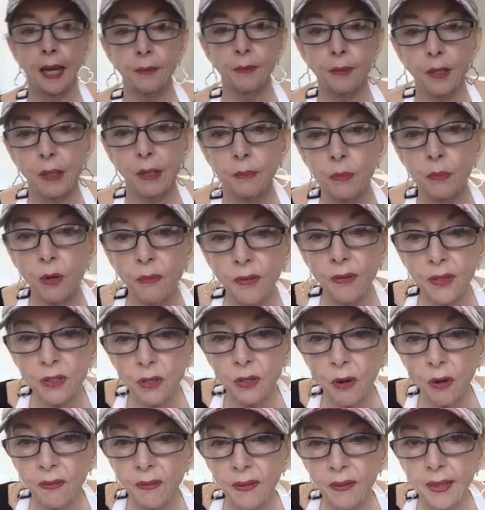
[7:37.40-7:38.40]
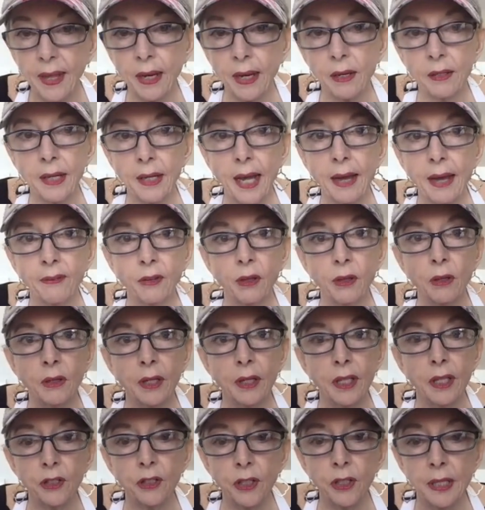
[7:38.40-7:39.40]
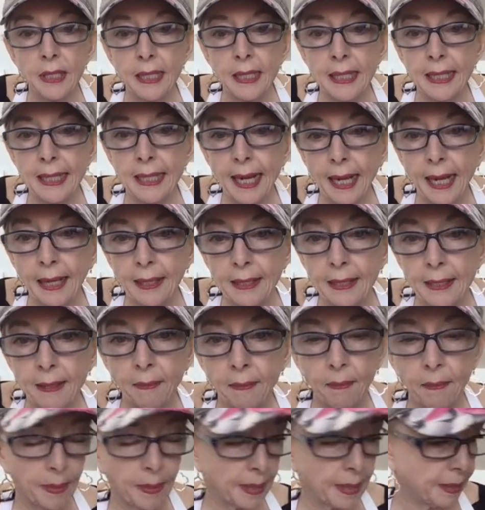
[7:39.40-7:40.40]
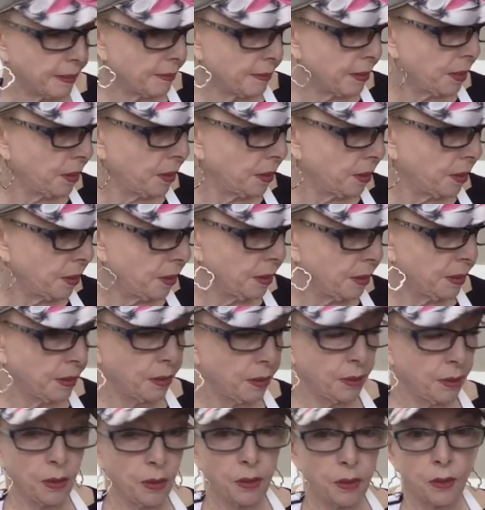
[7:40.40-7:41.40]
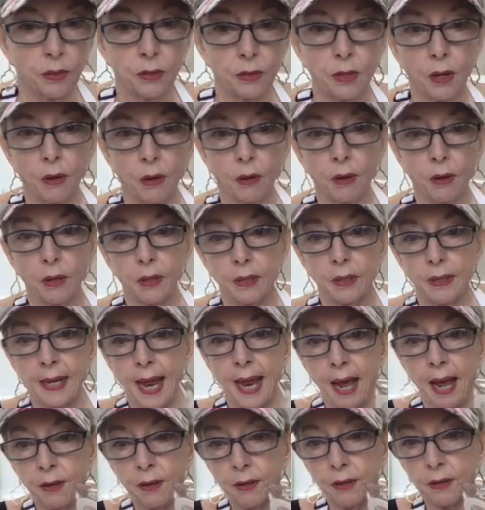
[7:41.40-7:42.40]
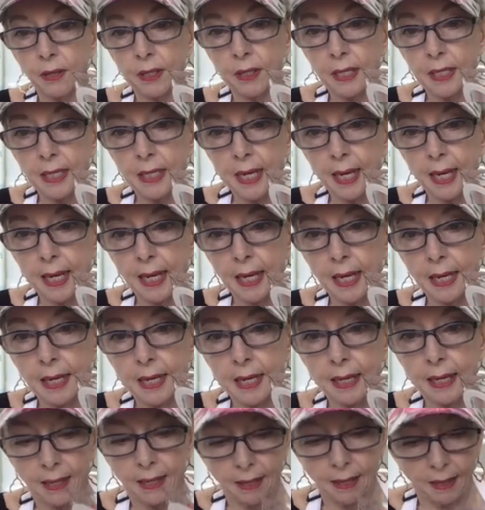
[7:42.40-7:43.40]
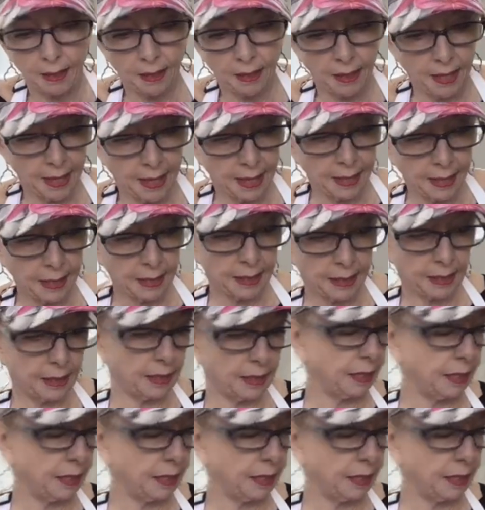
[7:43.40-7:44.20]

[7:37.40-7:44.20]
going to move us over there to have a look in just a second. So now you're going to take this